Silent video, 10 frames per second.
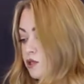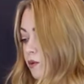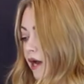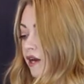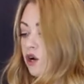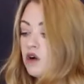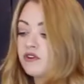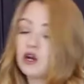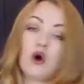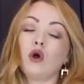So we're kind of
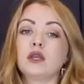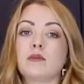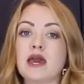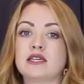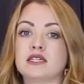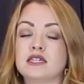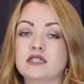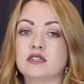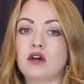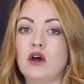covering all the
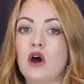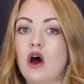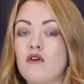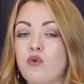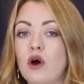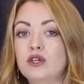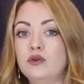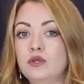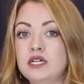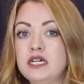bases of what
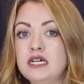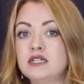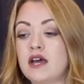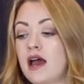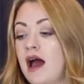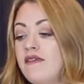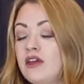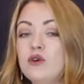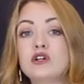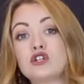you'll need, and
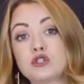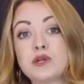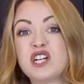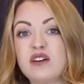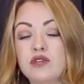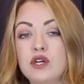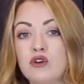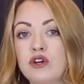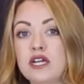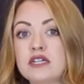then you can just switch out the
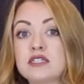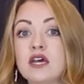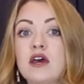ingredients.